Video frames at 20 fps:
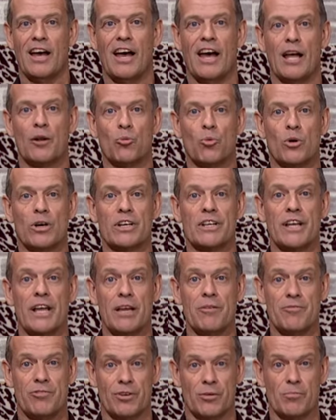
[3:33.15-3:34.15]
And where it
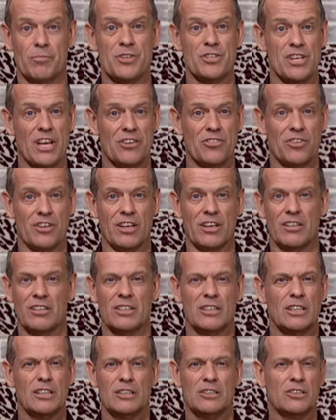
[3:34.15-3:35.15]
came from, Jesse.
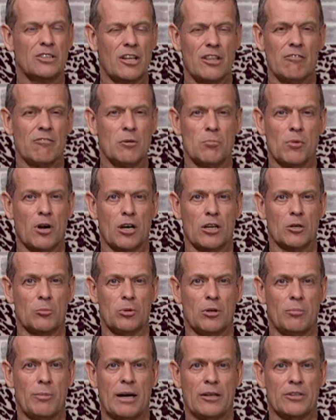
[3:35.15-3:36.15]
Nothing
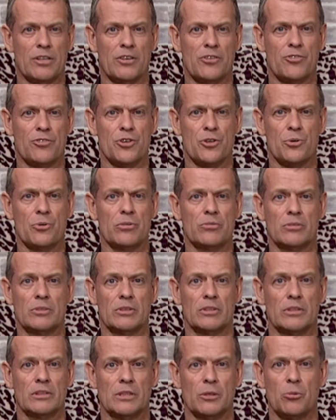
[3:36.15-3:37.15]
remarkable about this shoot.
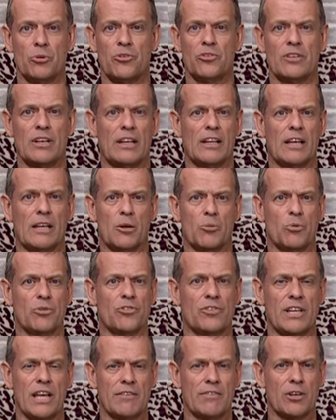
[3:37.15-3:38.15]
It was not like it was
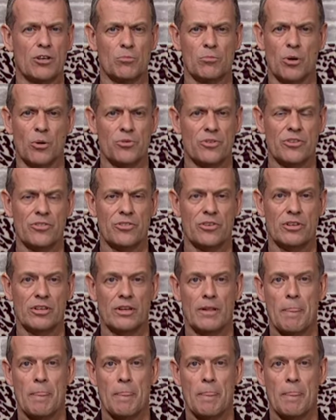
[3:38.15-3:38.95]
David or Moses.